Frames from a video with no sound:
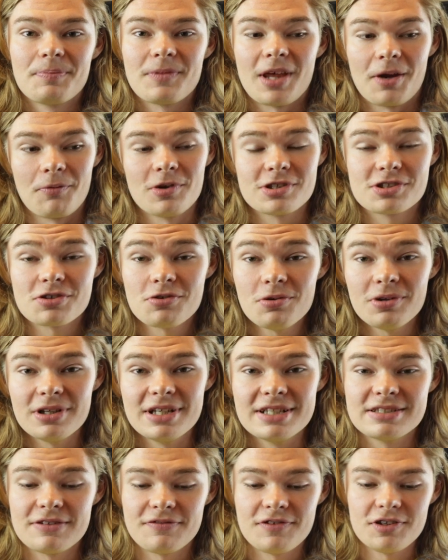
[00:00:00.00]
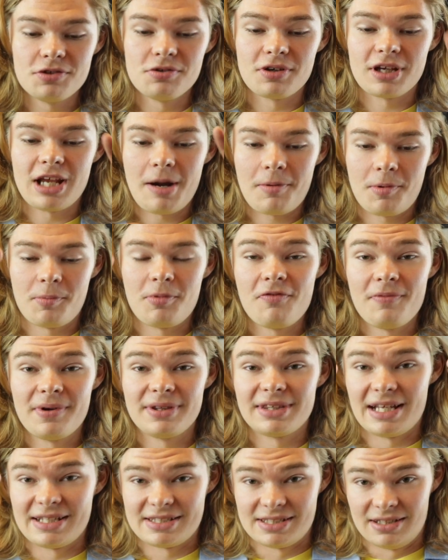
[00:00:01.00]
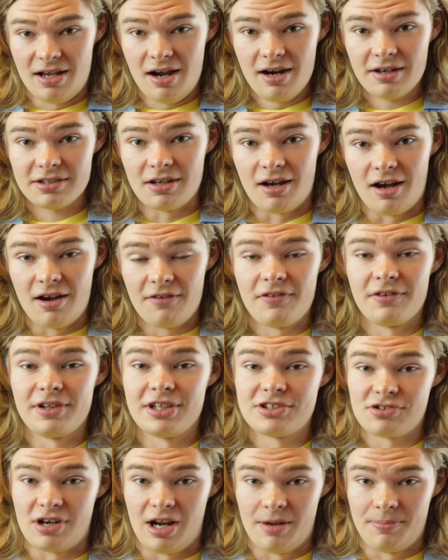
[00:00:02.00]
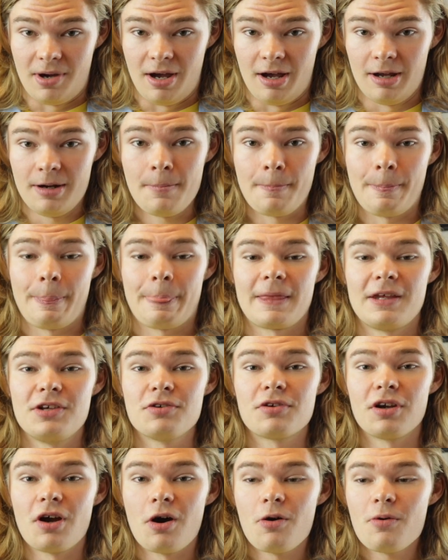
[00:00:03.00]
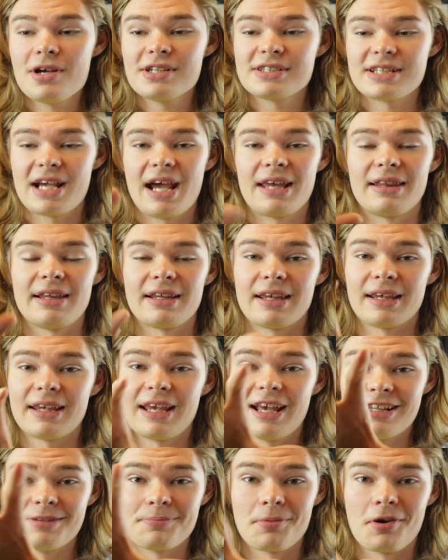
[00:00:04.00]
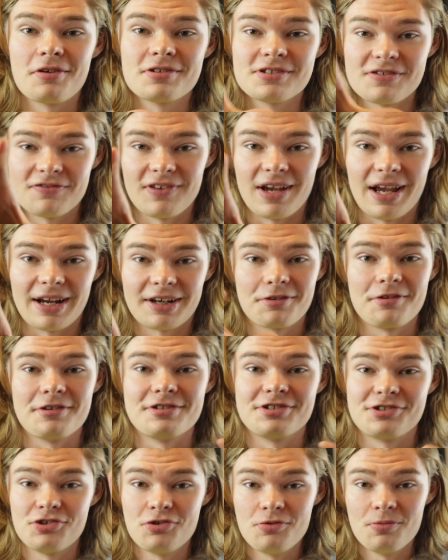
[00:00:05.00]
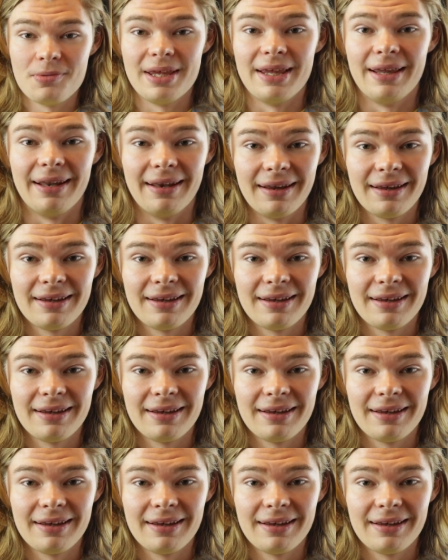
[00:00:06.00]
And what's cool is if you do a camera movement that's locked off on the tripod, you could always add like a Ken Burns effect or a zoom in